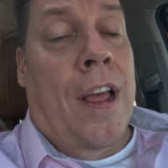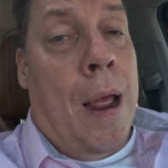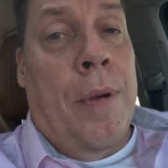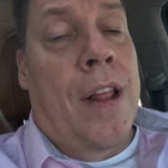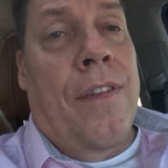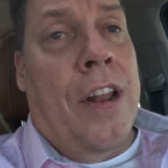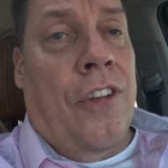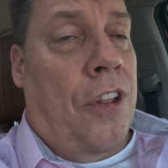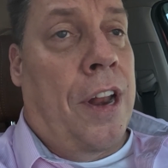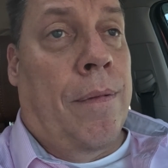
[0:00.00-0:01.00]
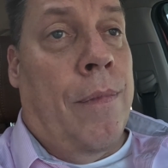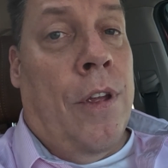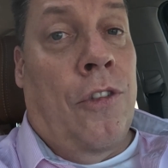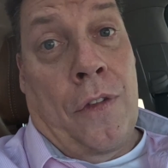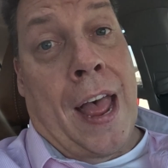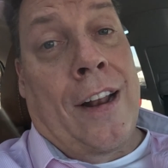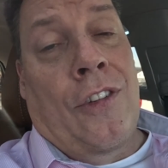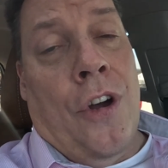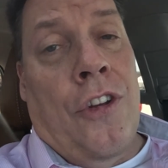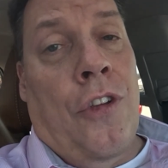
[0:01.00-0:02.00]
the time you live in the city so that's
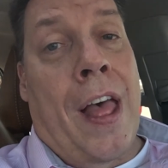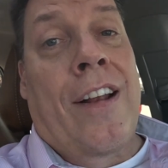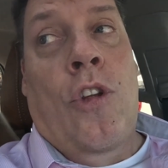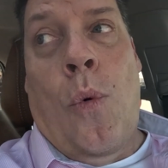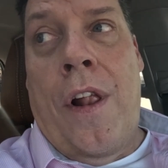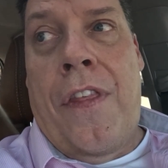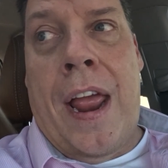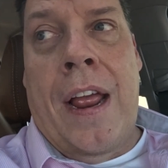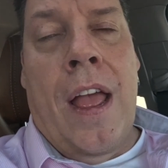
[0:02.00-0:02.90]
good so that's the one thing